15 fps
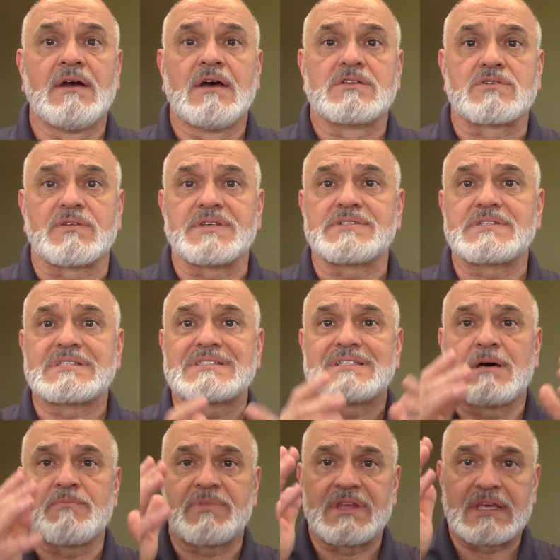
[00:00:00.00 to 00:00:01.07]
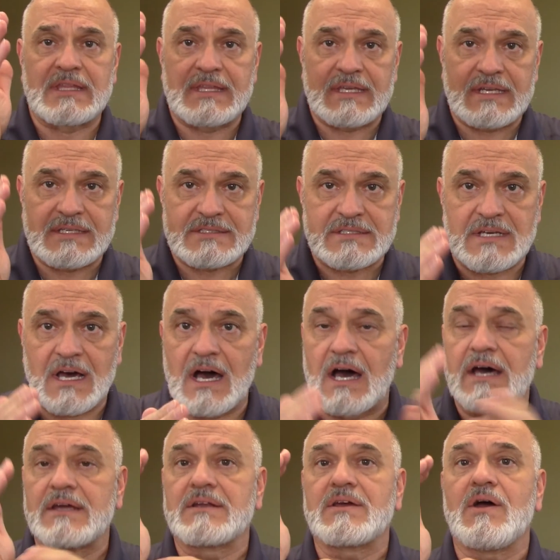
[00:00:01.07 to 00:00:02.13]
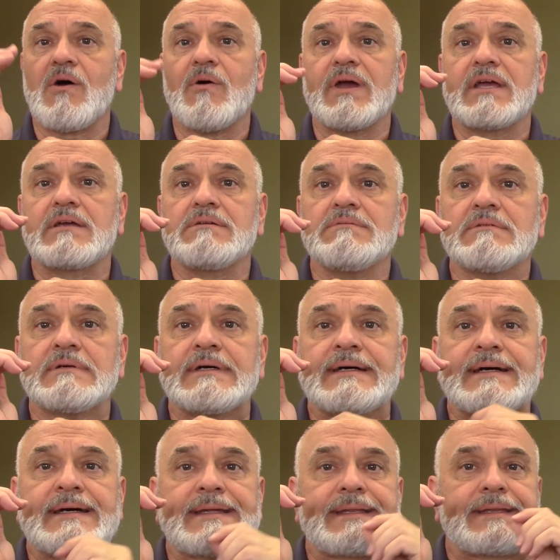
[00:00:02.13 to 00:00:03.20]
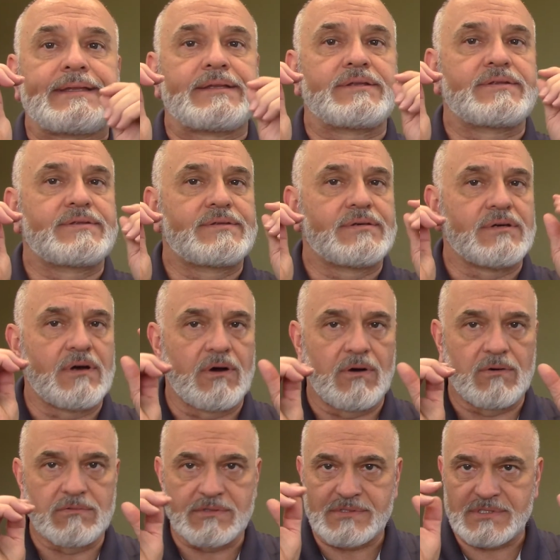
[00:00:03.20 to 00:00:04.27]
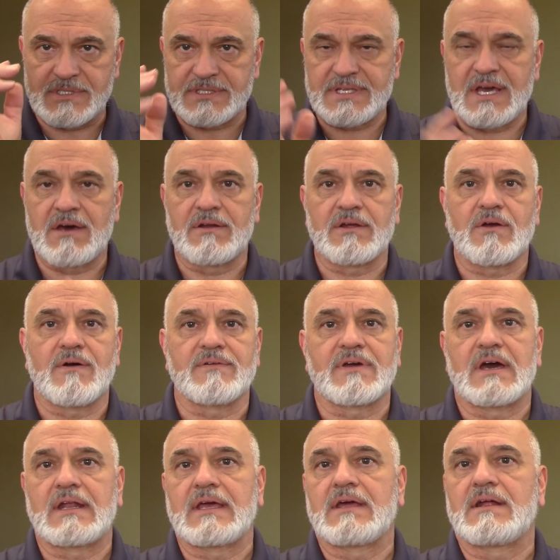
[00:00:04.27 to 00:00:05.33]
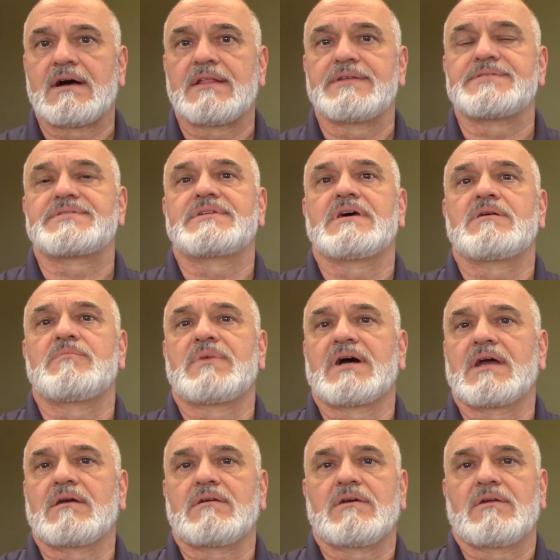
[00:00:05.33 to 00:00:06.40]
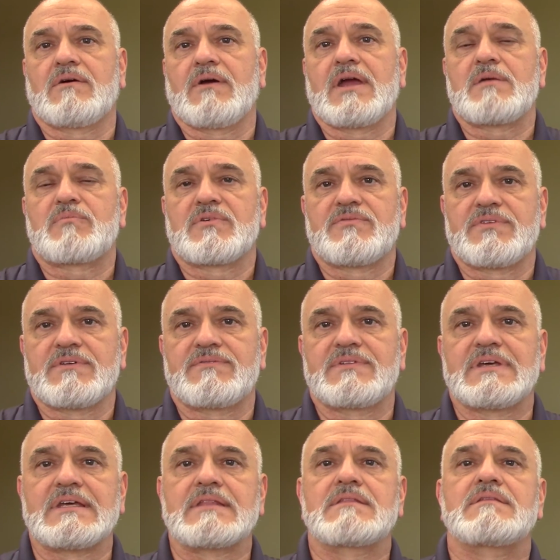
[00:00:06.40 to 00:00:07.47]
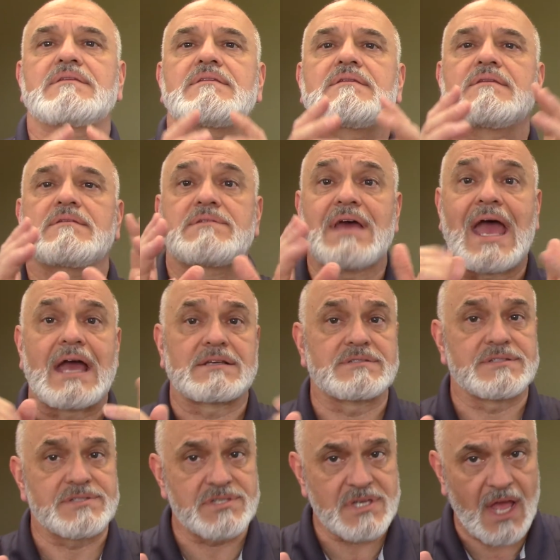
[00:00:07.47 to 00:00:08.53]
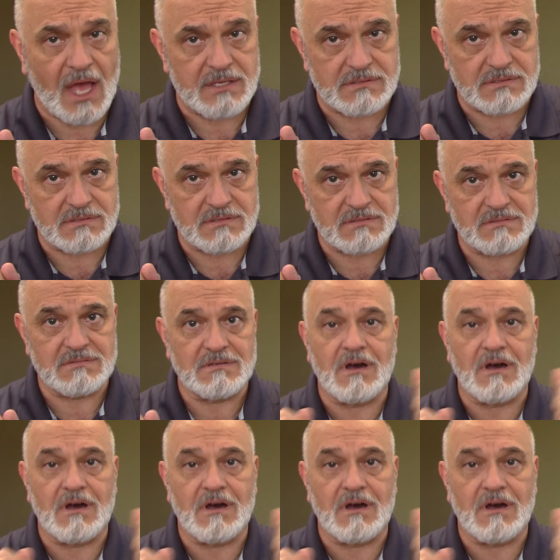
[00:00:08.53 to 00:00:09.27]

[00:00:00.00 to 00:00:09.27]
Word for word: So this is something that is ongoing. Don't sit down and go, I've got to get all this done by, you know, April 15th. The taxes, yes.